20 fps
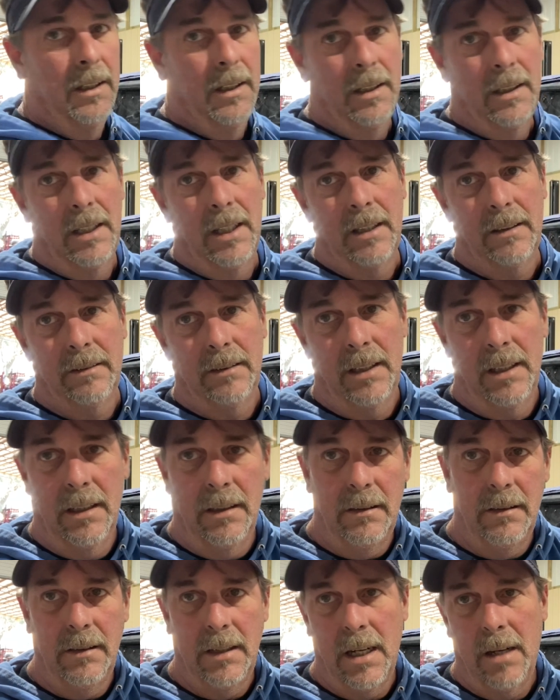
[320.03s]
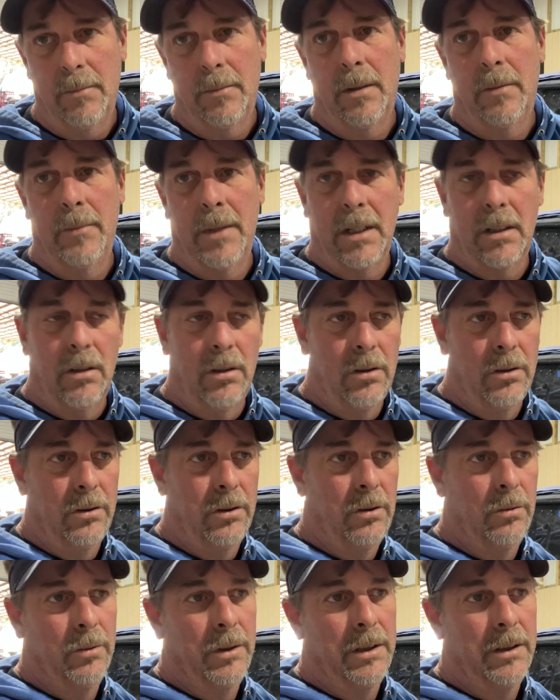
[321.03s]
Like saying, now I'm gonna make a whole new
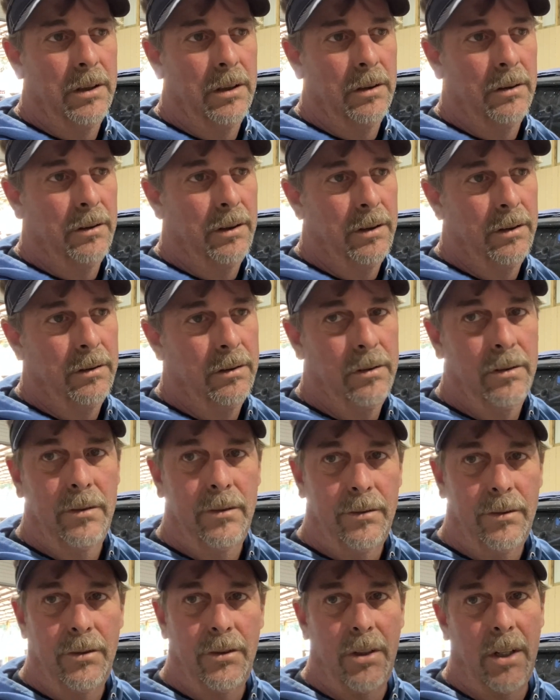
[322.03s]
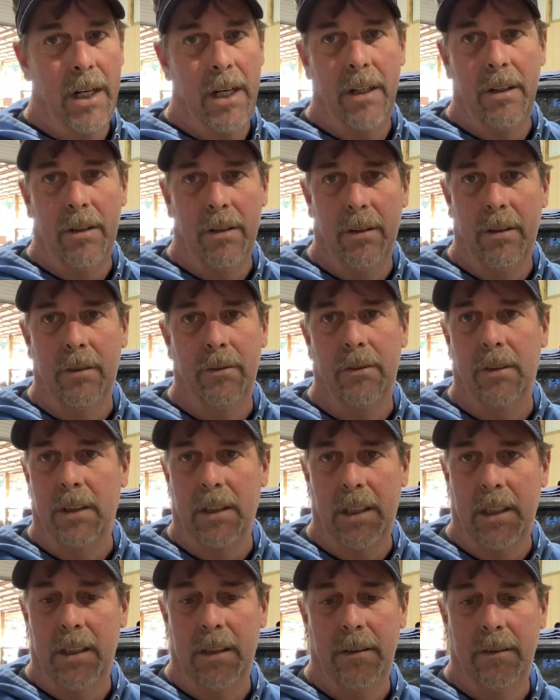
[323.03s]
window and try it all over
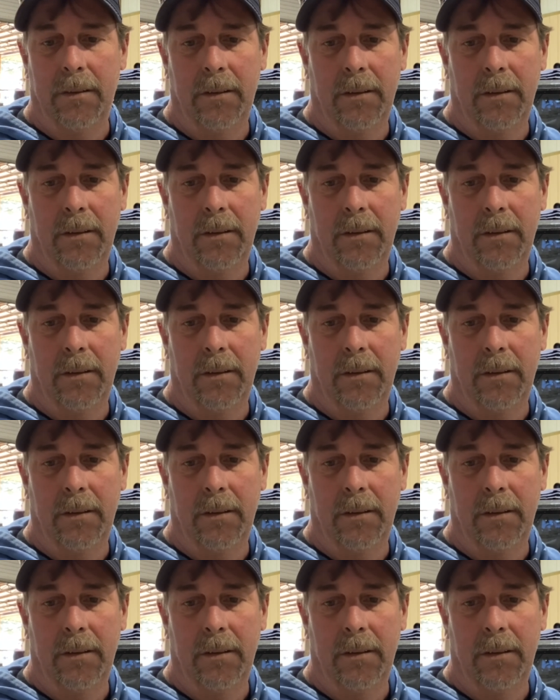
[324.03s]
again.